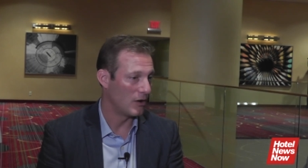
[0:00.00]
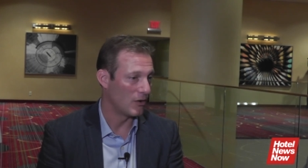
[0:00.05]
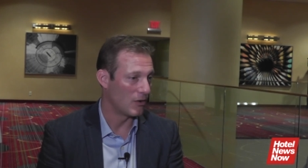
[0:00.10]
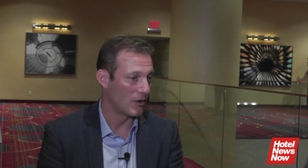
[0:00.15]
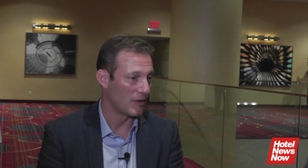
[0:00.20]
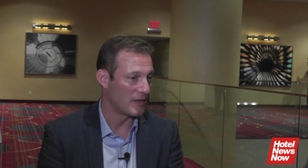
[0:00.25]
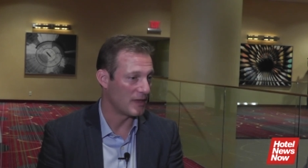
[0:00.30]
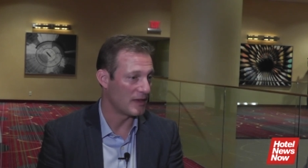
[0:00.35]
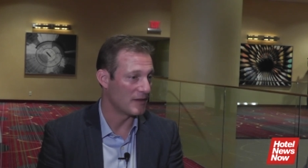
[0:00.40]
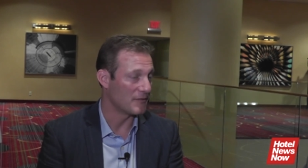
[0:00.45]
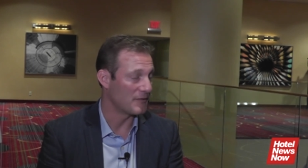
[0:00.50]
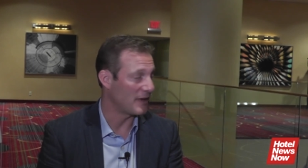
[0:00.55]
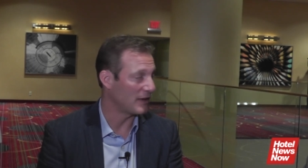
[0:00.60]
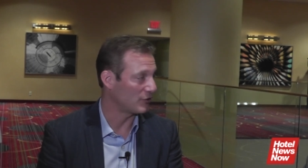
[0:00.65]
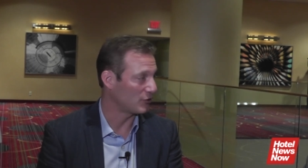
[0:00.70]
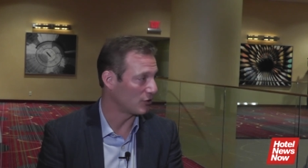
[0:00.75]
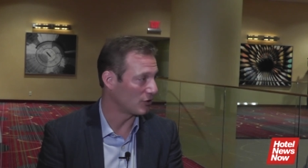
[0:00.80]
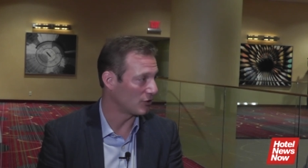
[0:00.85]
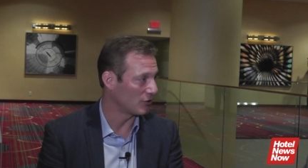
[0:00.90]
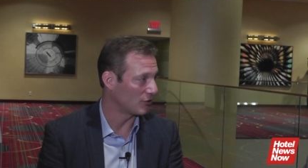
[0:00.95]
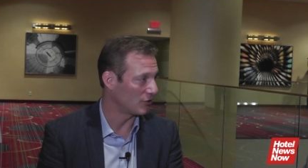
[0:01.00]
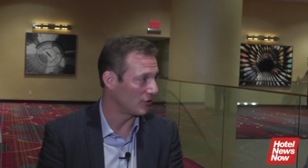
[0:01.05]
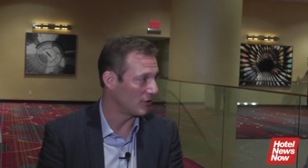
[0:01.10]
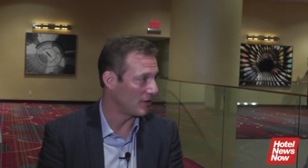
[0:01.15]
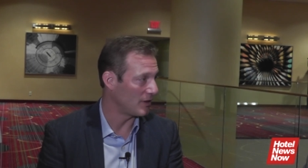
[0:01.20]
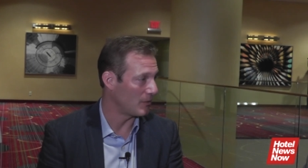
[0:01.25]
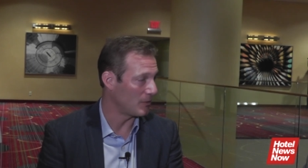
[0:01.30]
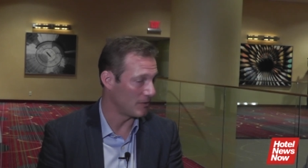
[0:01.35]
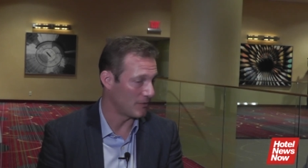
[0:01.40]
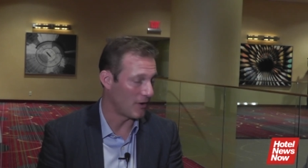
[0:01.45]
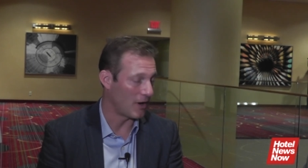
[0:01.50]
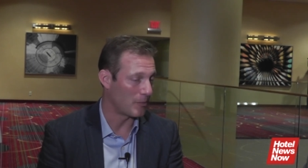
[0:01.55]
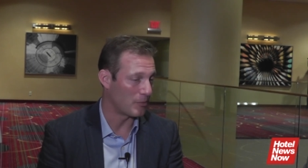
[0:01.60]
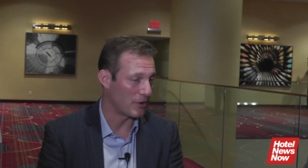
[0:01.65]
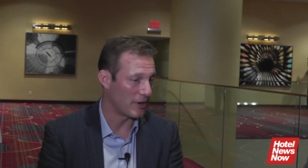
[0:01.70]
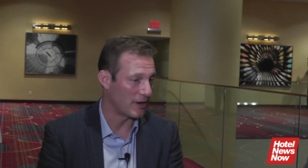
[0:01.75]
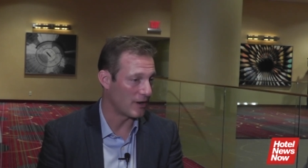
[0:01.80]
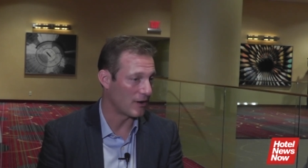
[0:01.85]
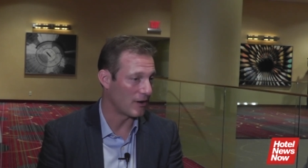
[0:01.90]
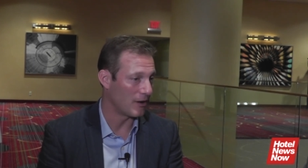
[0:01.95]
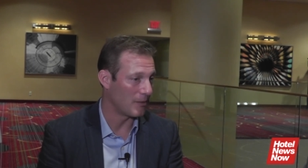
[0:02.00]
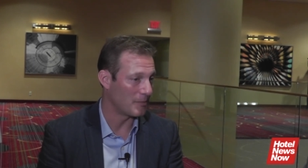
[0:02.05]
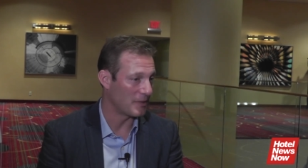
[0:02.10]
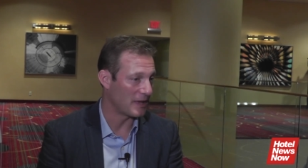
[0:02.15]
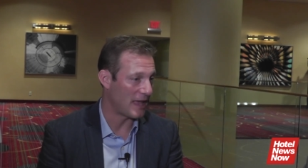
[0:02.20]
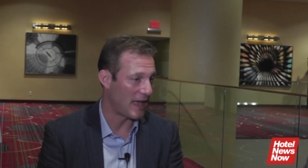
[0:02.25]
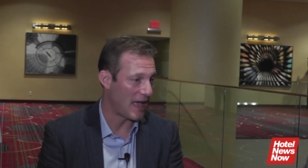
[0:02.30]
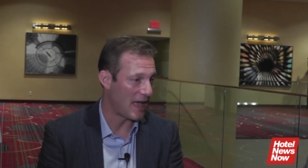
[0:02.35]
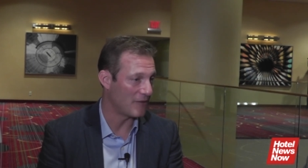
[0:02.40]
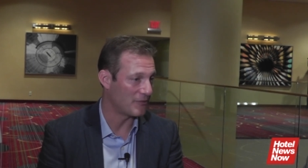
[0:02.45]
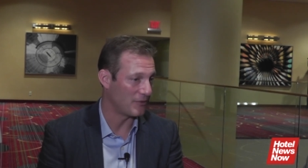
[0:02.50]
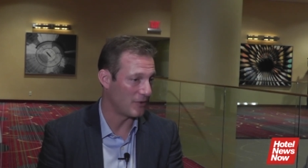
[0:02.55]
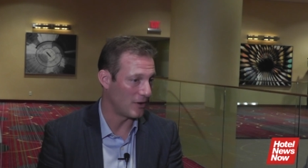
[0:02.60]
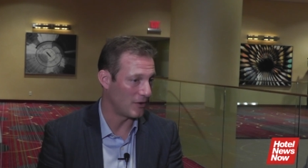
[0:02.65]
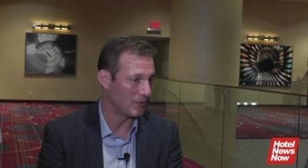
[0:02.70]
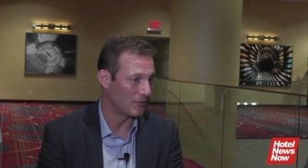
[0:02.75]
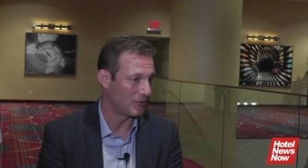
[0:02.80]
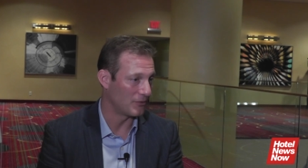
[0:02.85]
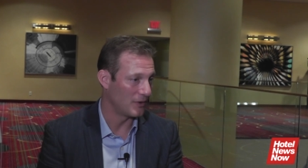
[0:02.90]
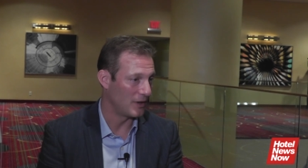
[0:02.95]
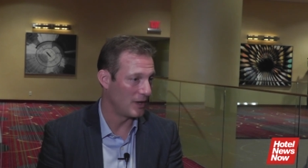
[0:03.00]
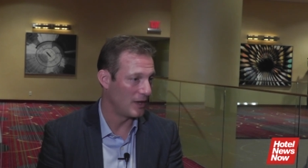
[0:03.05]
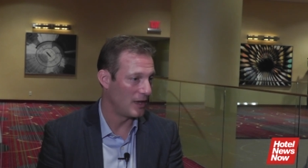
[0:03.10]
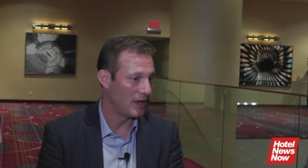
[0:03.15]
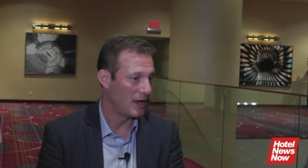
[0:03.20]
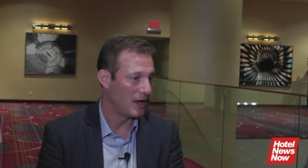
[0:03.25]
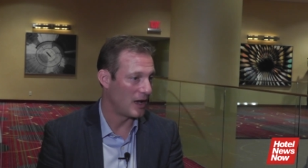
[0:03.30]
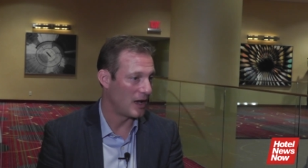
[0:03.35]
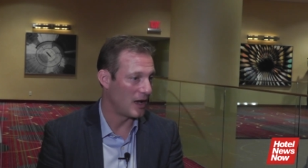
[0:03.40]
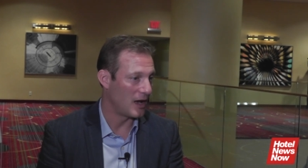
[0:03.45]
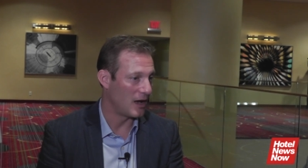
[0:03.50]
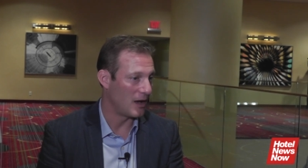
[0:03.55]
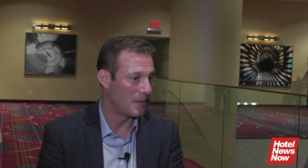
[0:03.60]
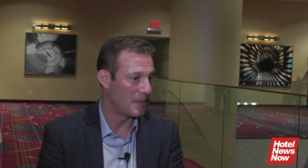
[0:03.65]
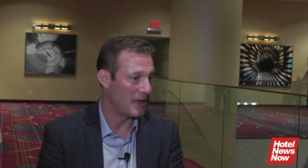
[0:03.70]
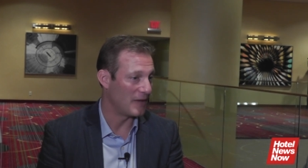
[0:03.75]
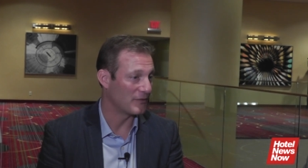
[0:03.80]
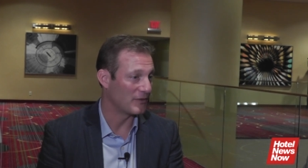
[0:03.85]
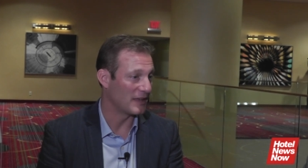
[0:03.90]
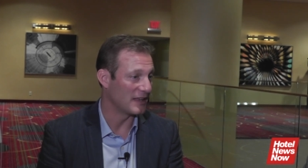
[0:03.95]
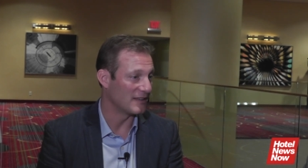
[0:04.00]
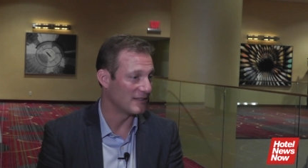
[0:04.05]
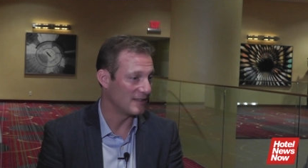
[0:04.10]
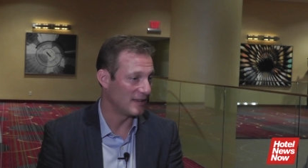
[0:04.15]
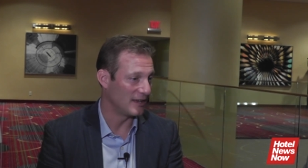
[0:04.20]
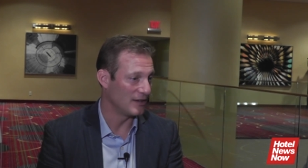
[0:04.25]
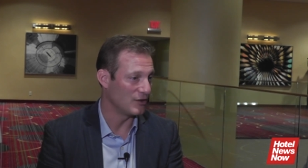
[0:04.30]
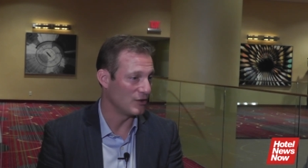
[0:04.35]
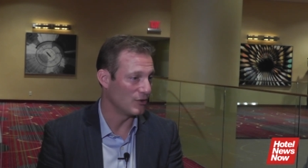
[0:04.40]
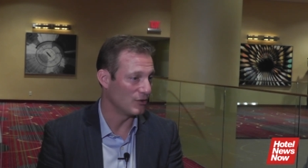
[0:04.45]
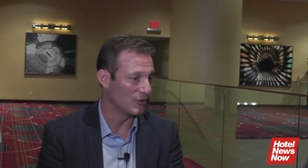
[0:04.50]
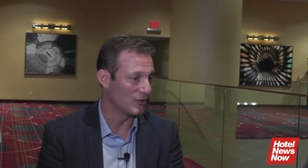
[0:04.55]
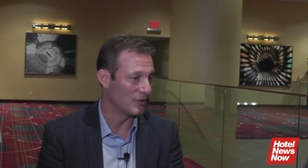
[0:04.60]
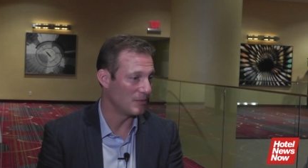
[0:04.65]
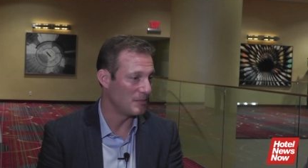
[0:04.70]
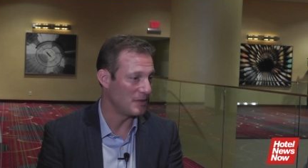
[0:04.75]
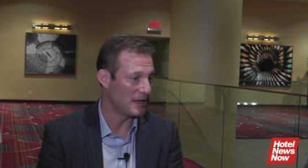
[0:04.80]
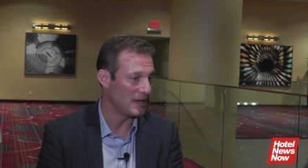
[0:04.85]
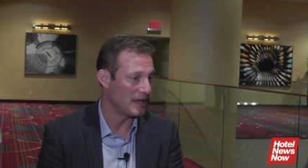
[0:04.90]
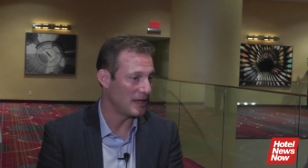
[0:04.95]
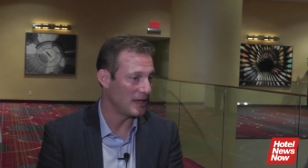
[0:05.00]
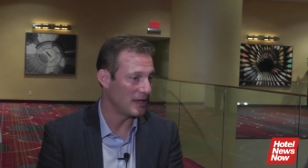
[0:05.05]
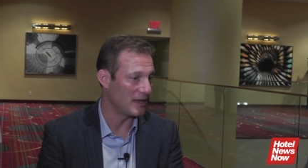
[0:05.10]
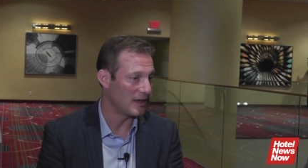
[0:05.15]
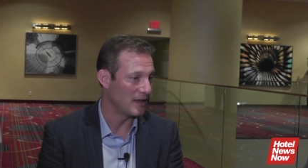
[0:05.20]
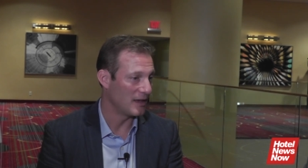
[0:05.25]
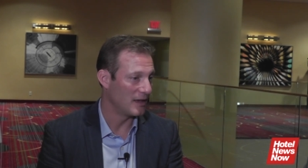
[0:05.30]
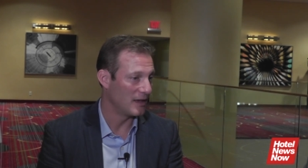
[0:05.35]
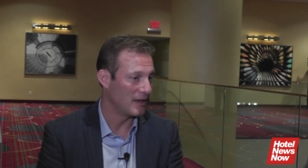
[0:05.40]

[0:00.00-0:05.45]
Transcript: or the investors that we've operated on behalf of, um, have continued to be